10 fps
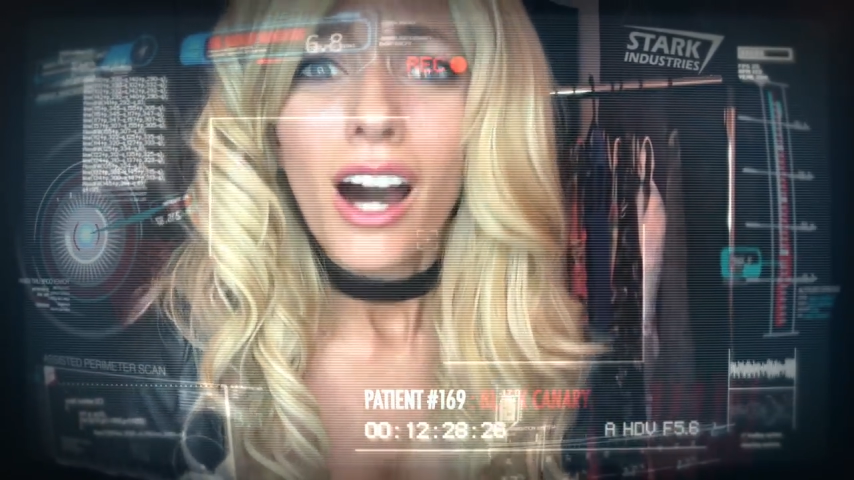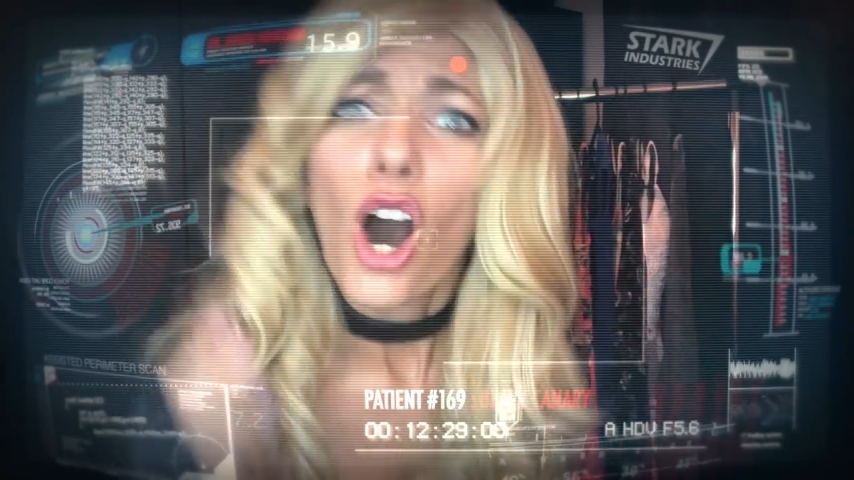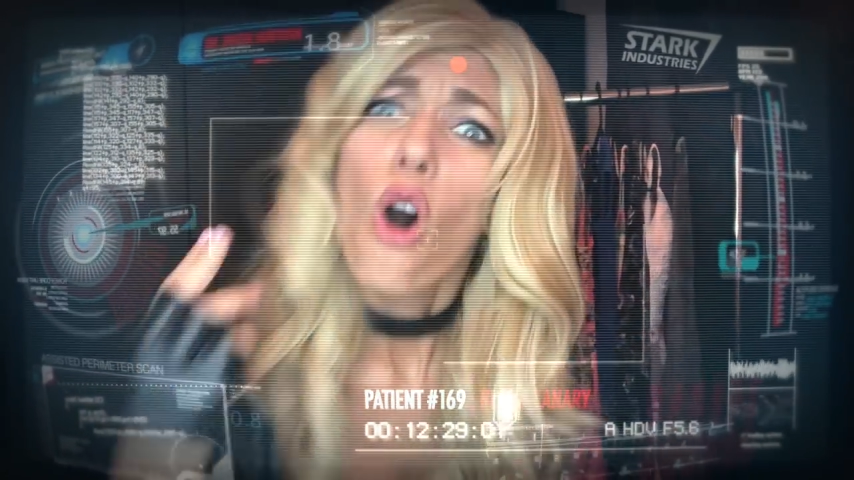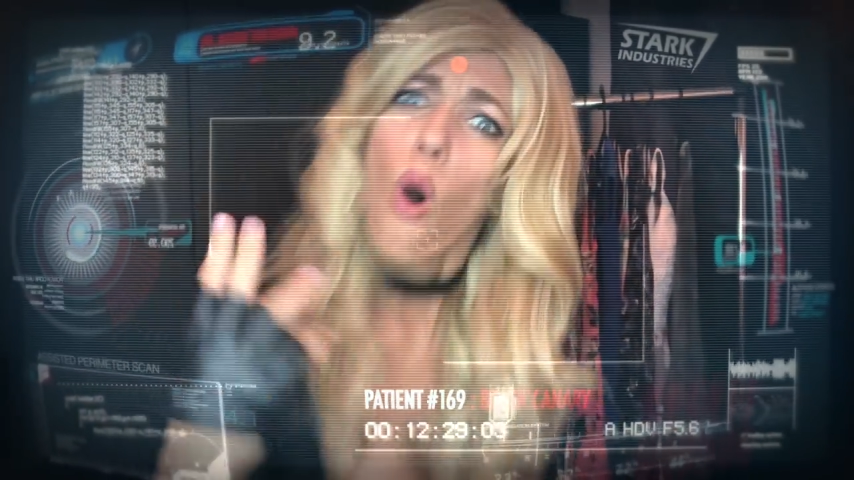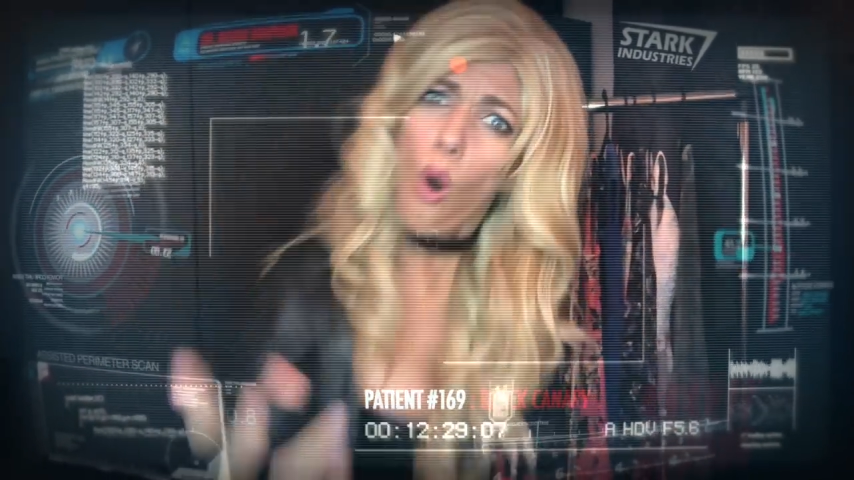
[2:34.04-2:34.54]

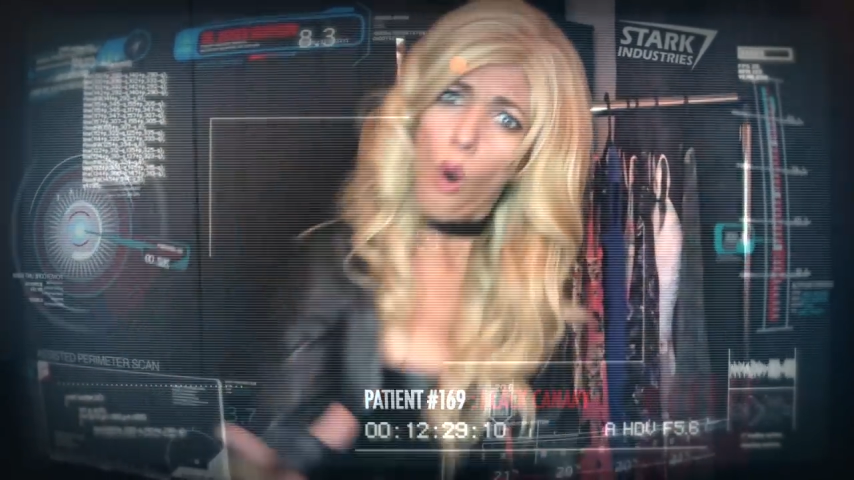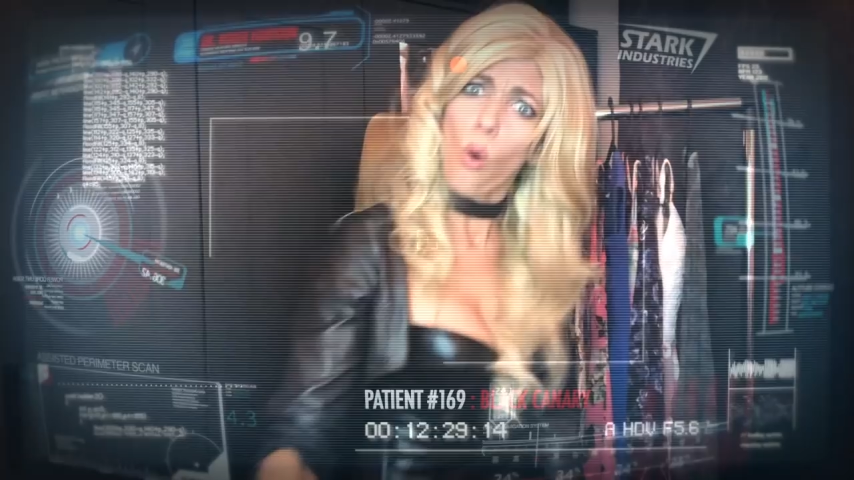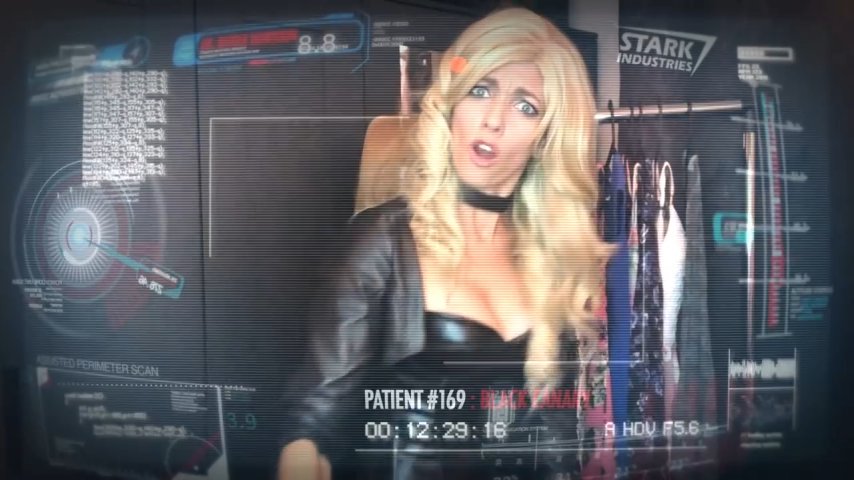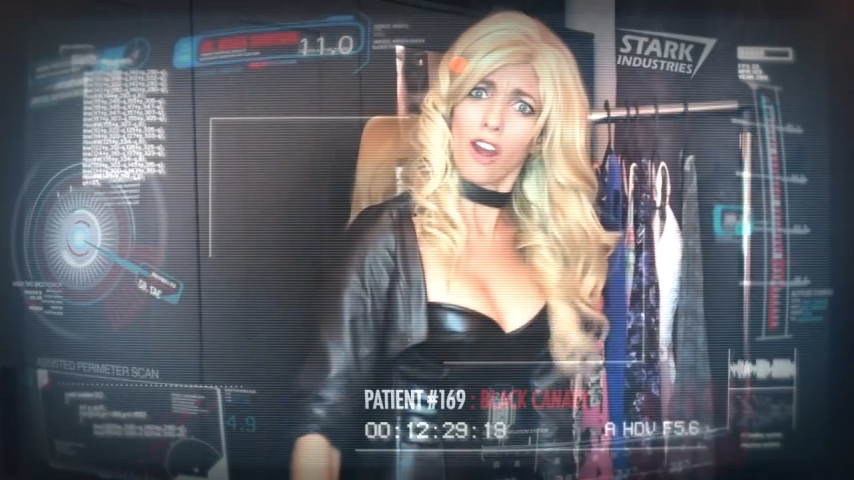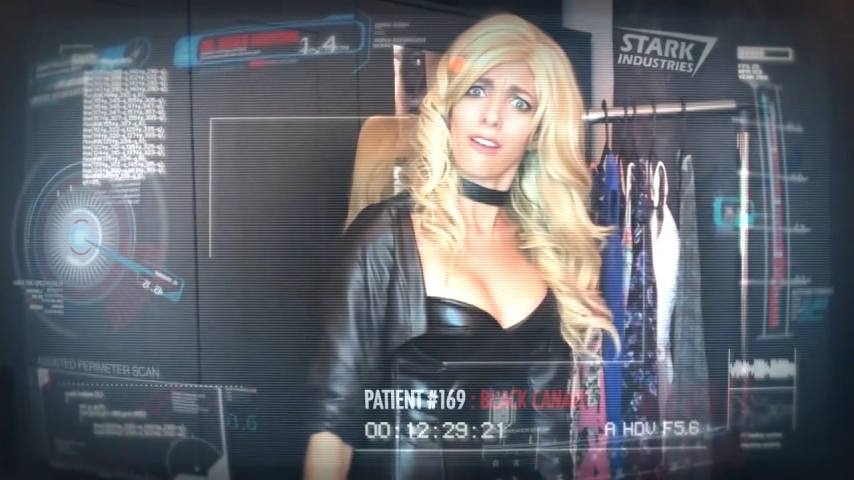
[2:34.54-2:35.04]
A
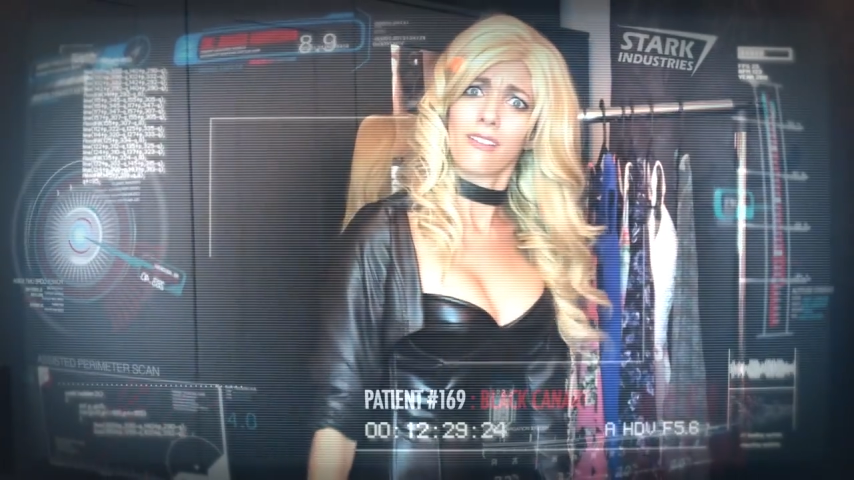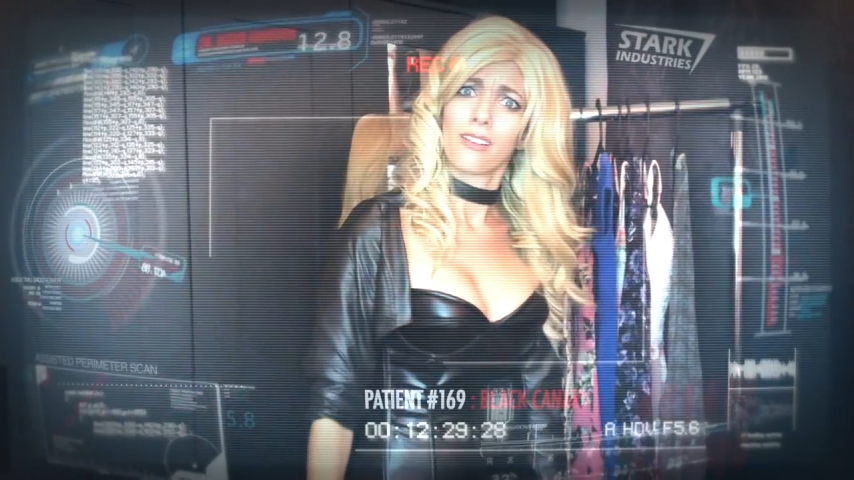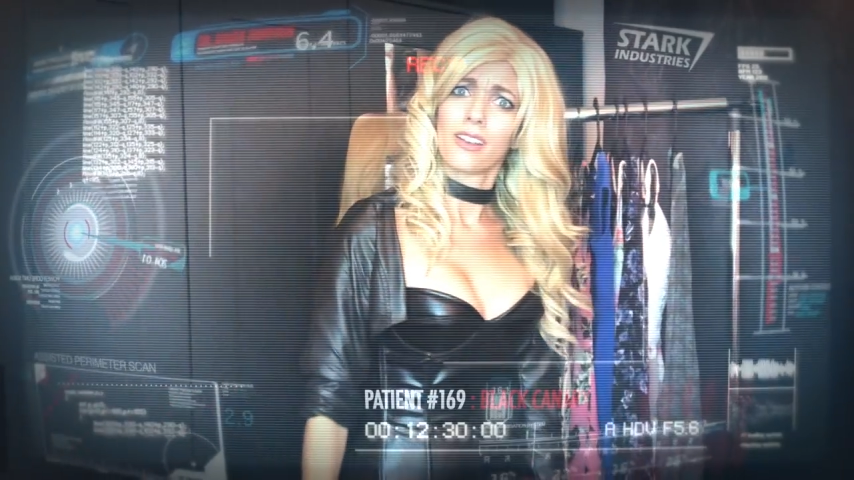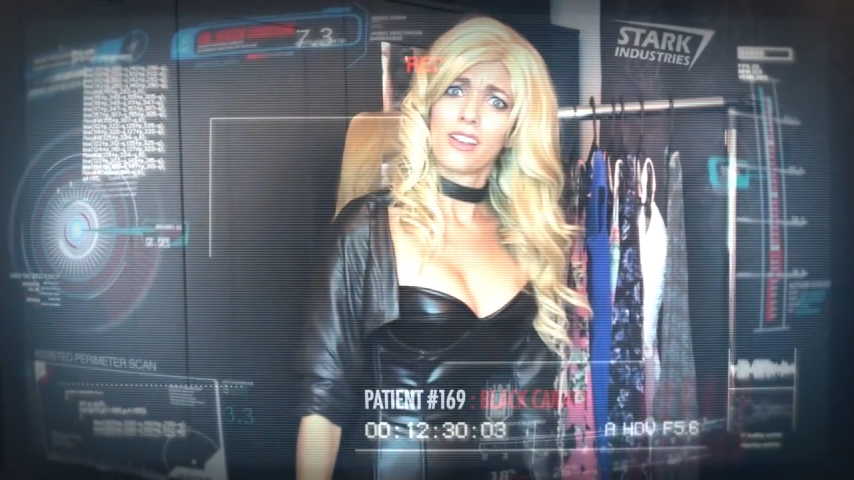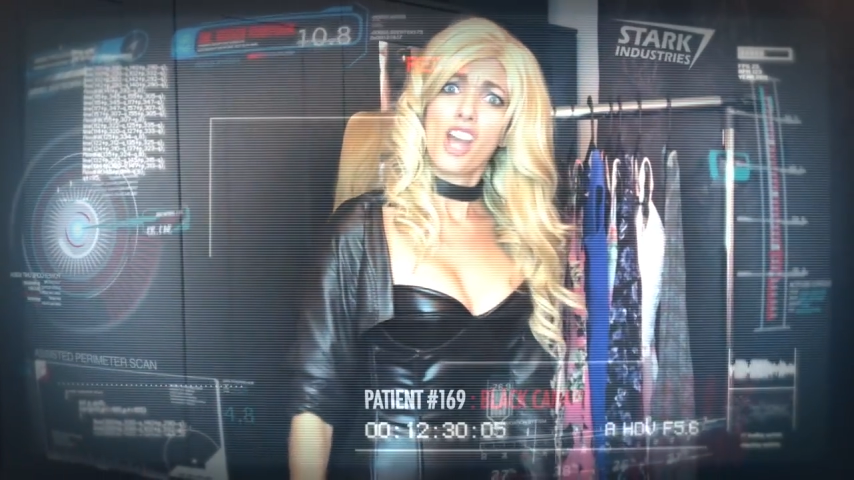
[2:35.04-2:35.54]
whore!
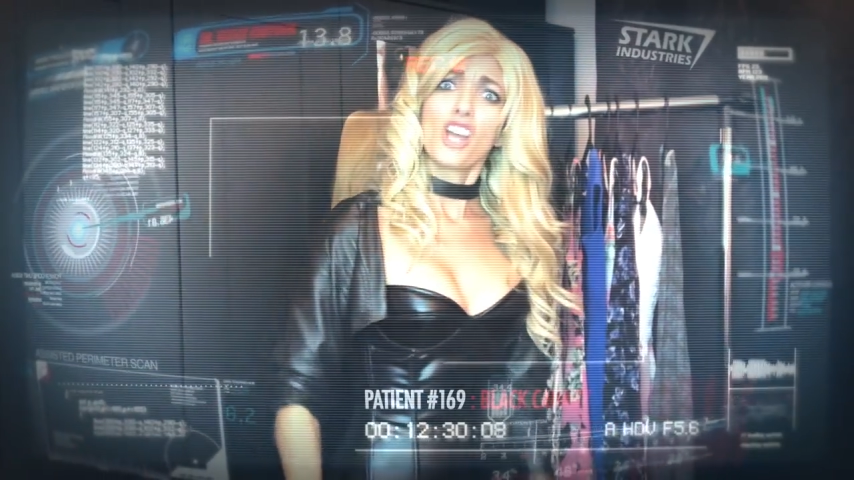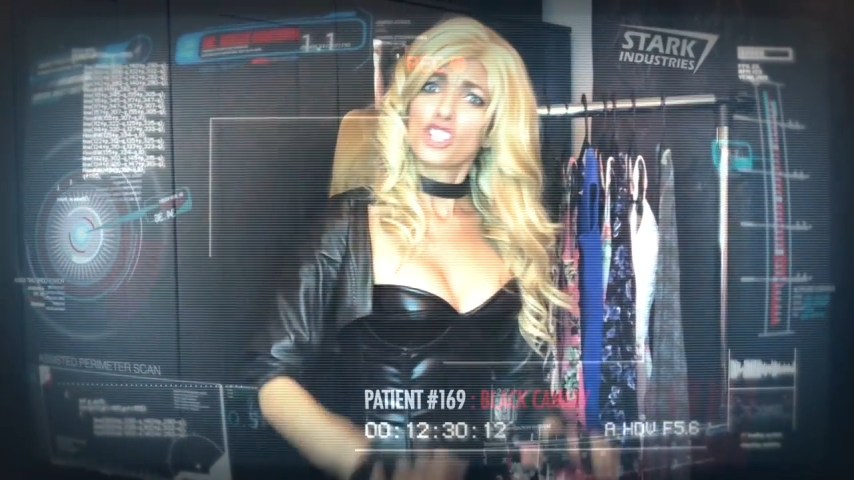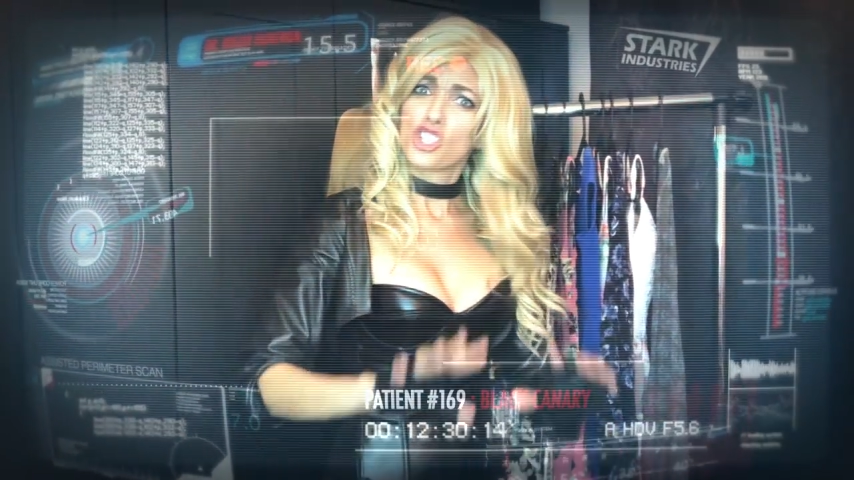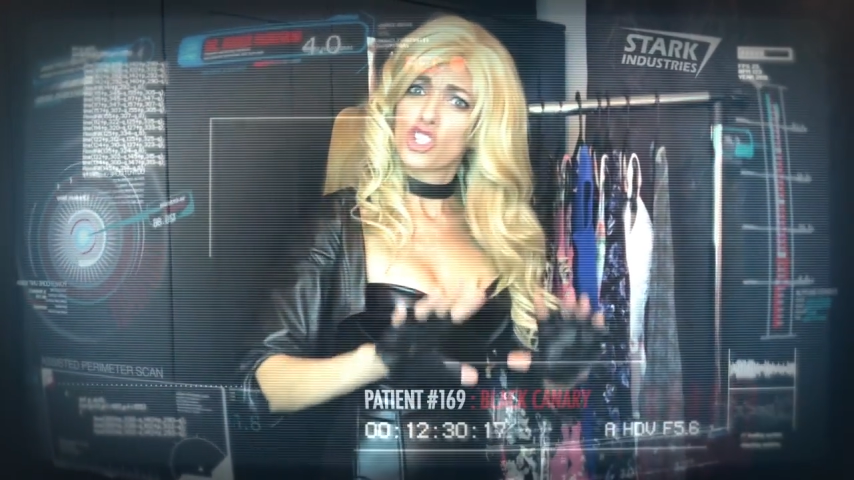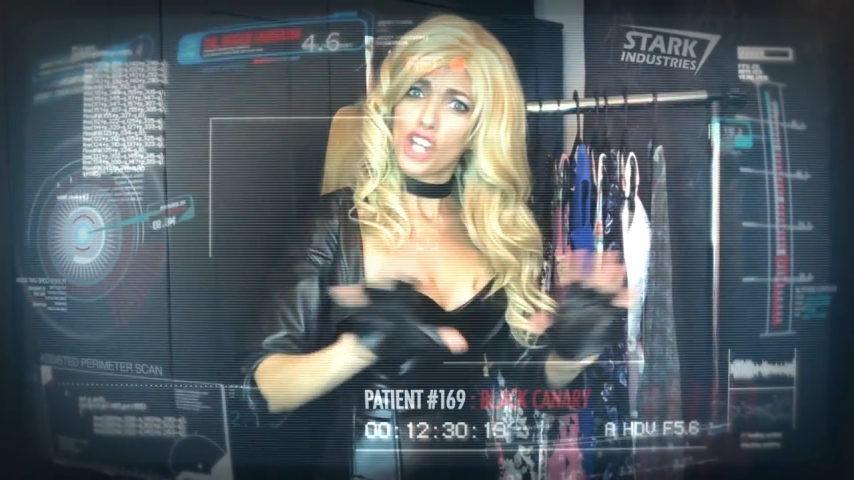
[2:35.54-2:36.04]

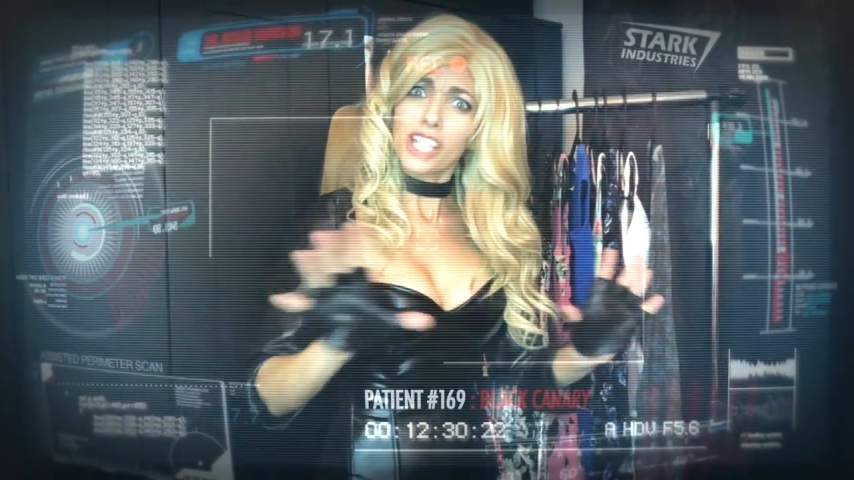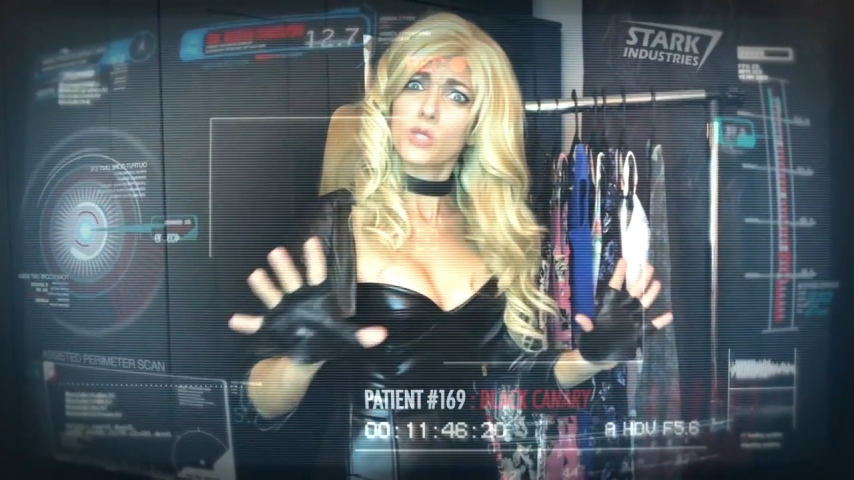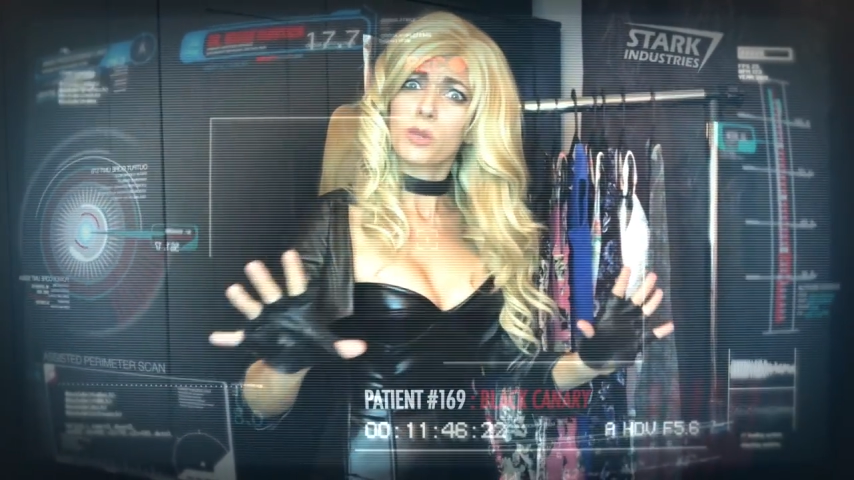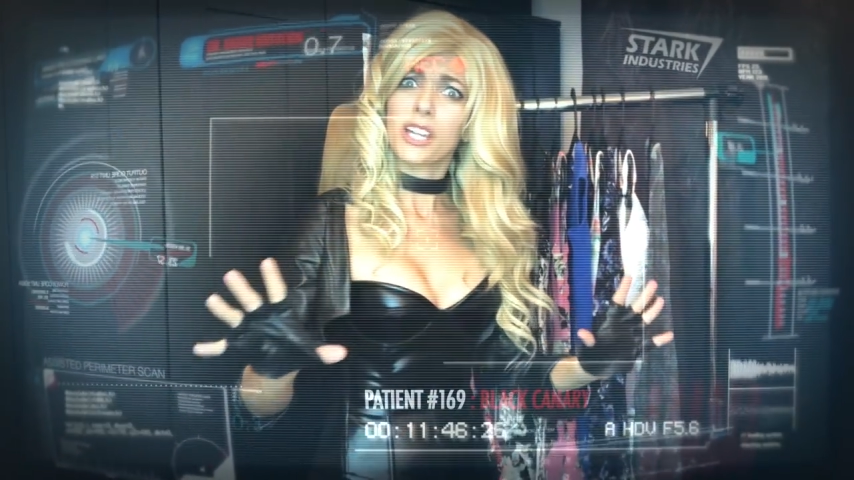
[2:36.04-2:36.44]
Just